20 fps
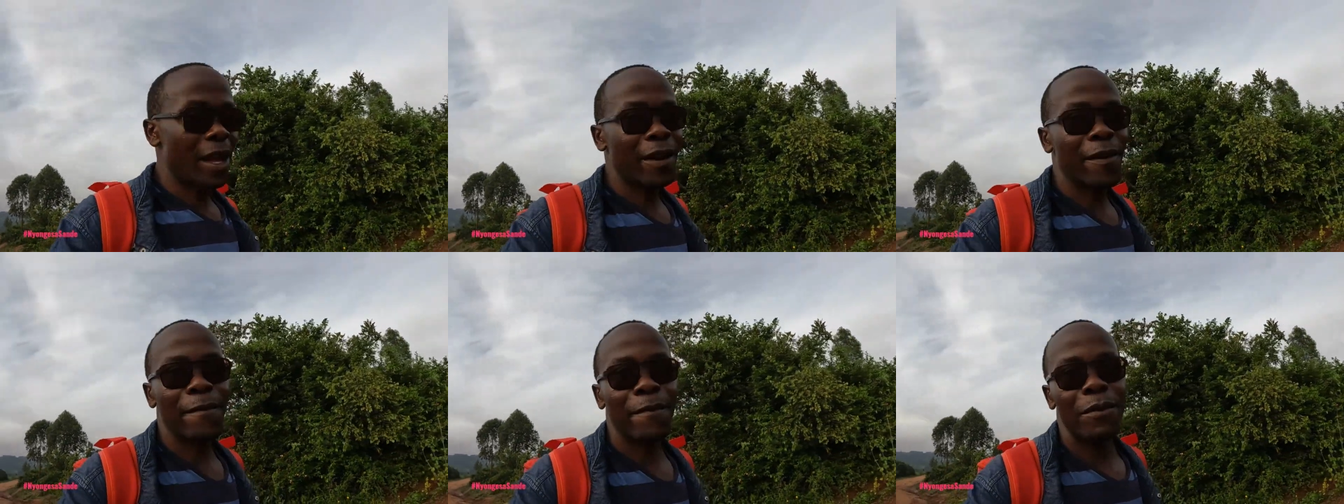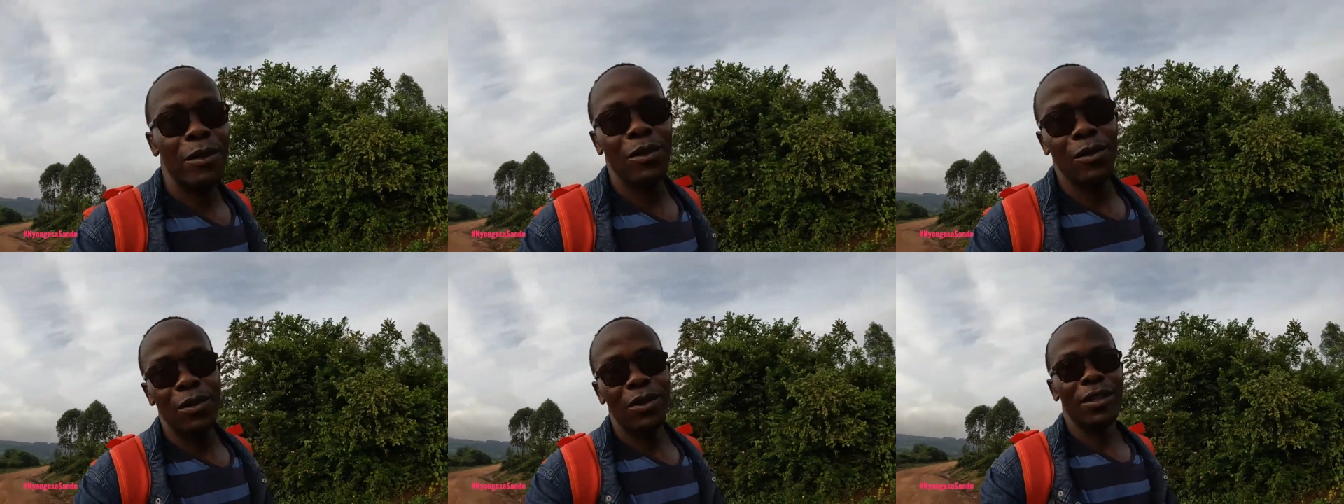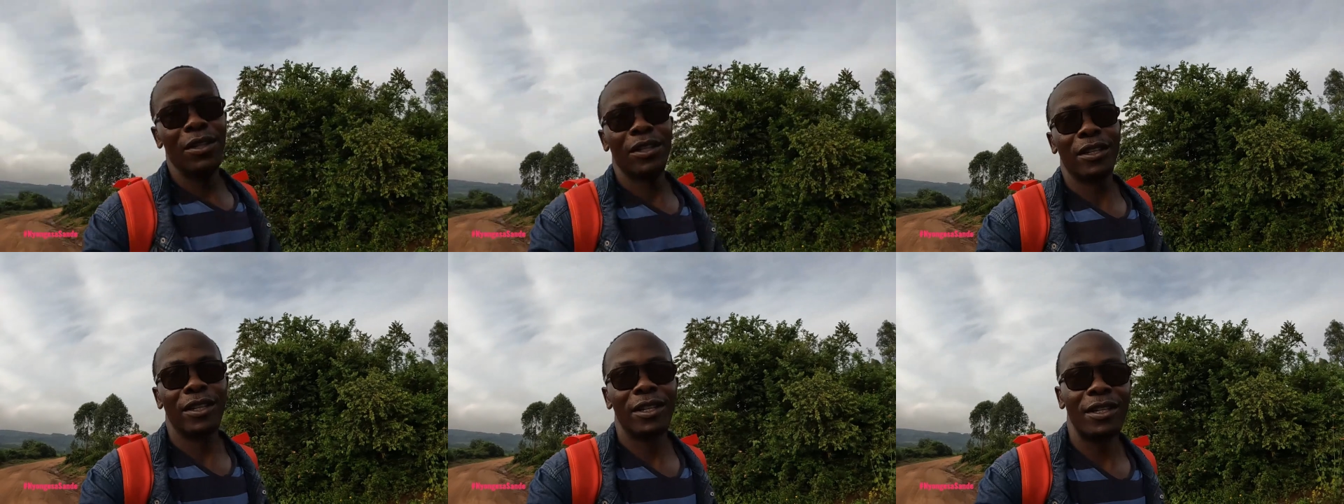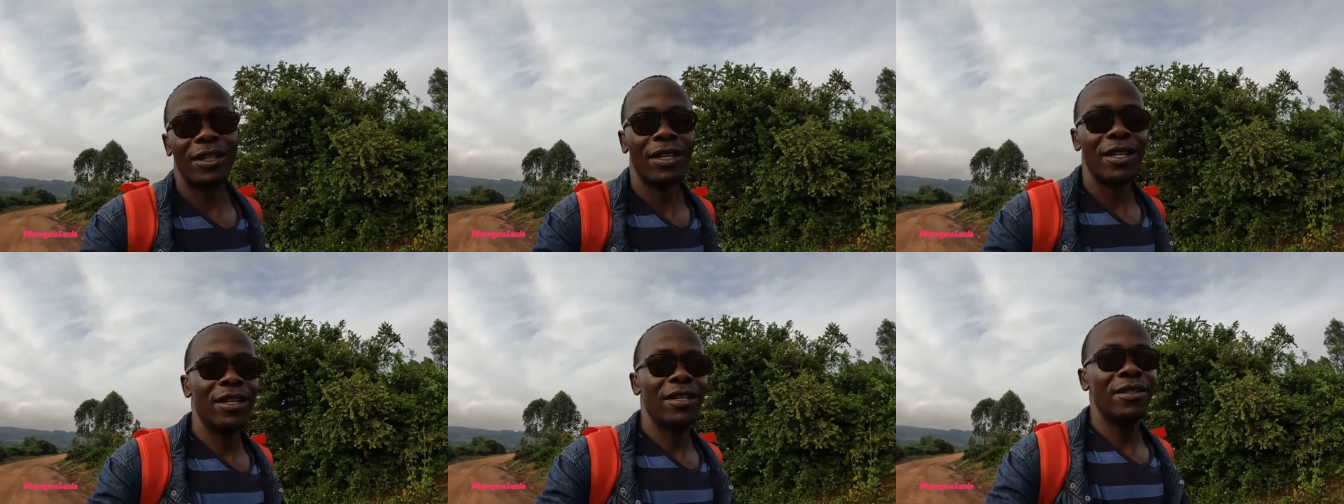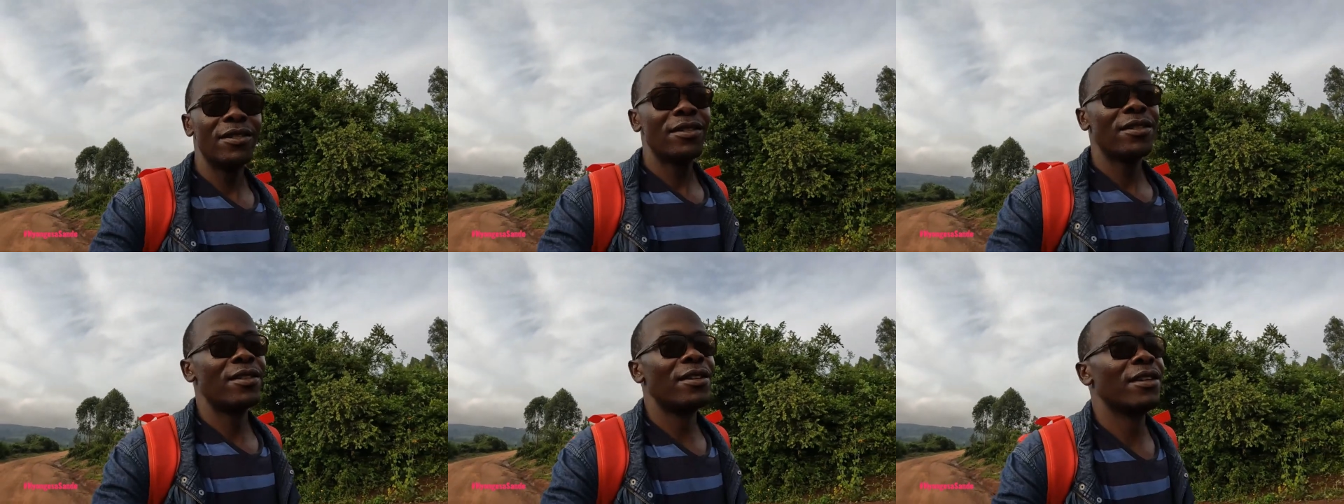and building here
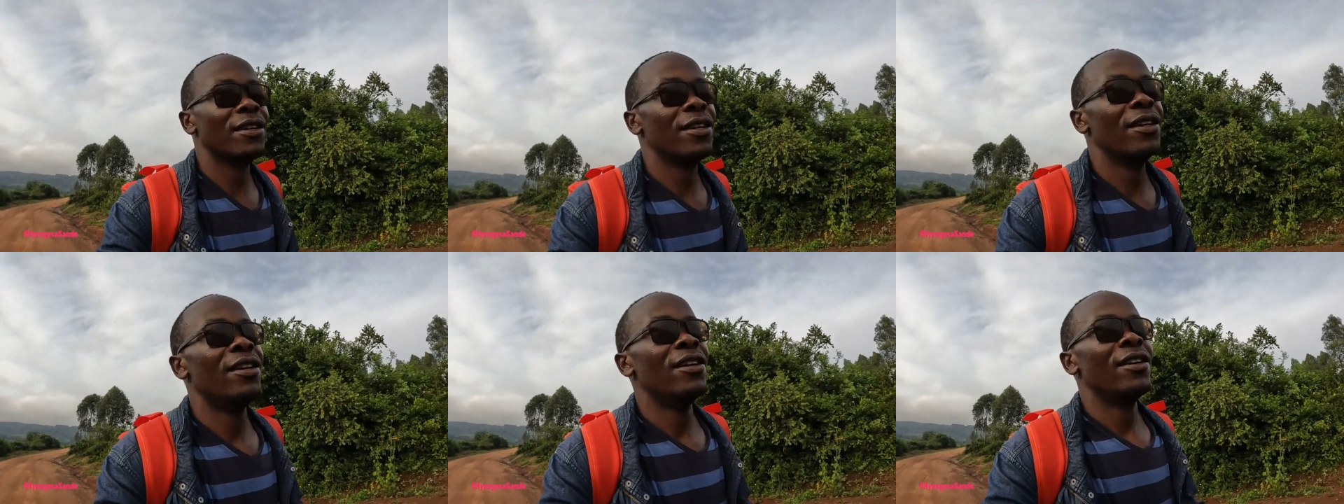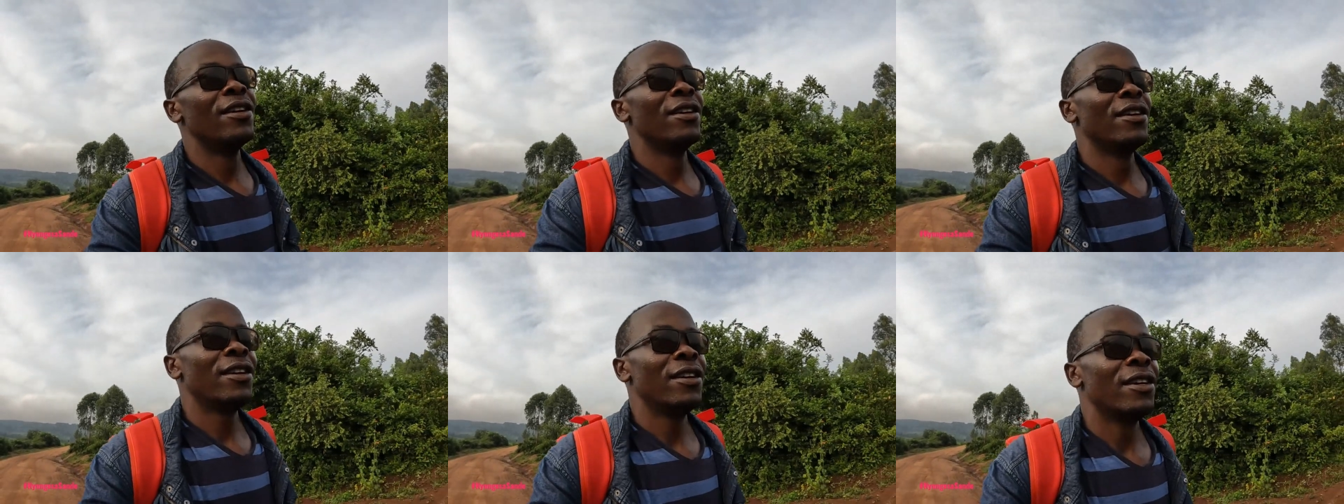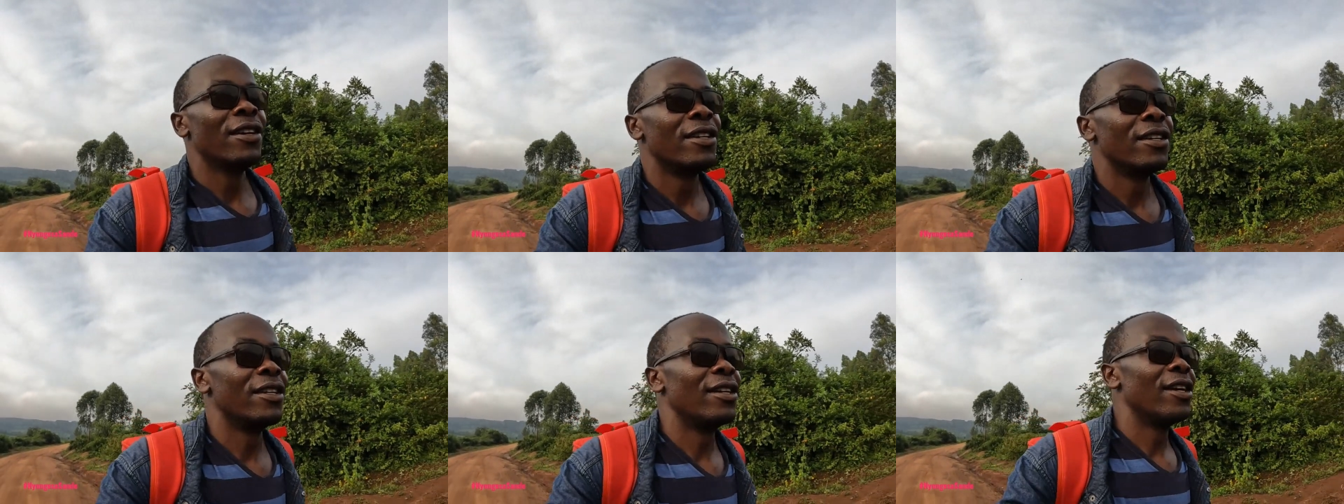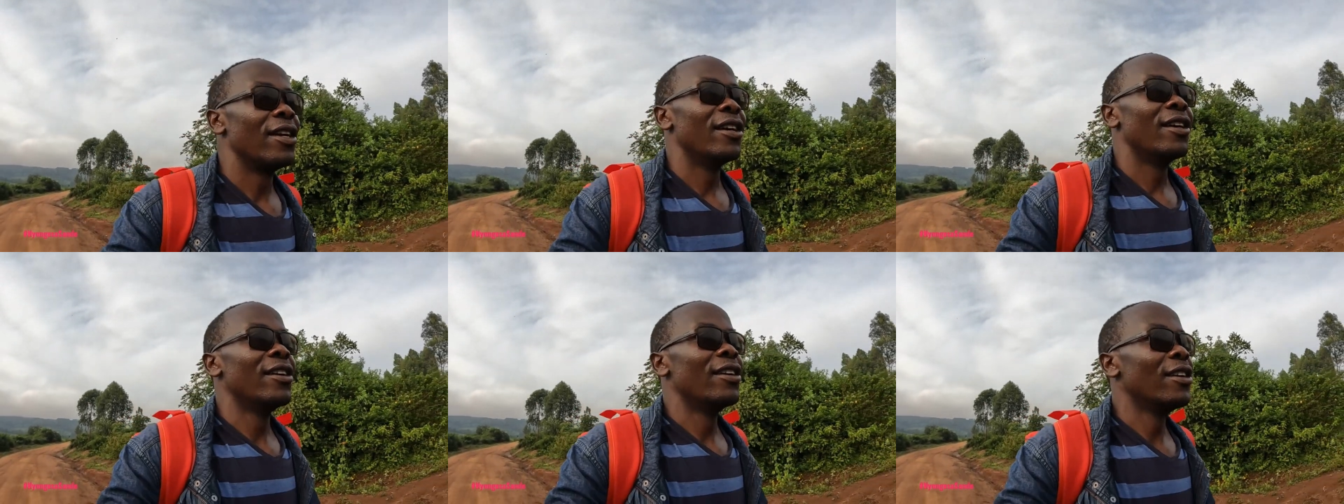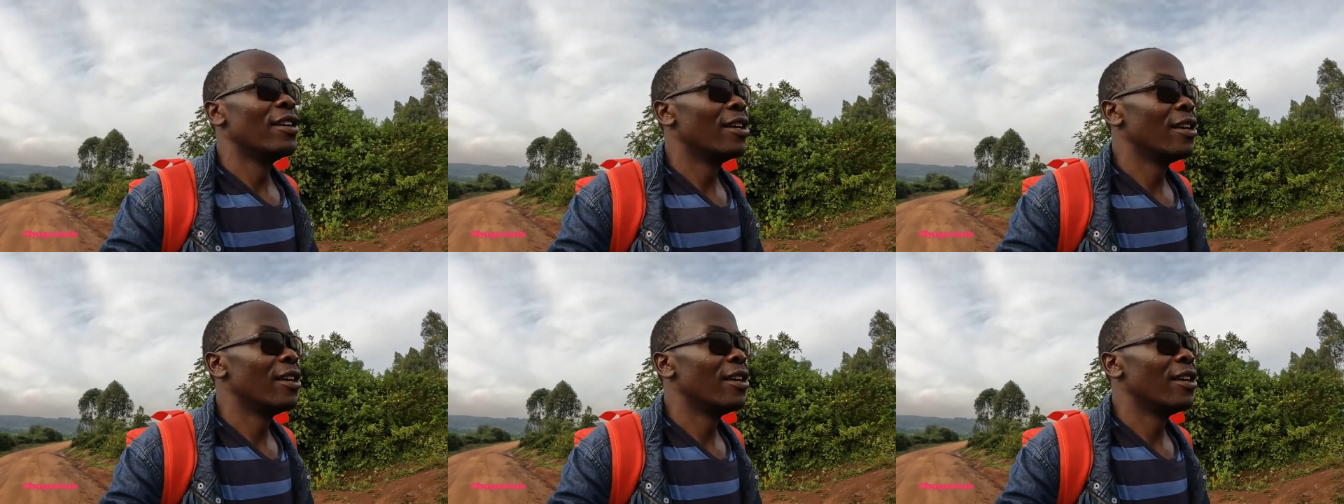guys. Yeah.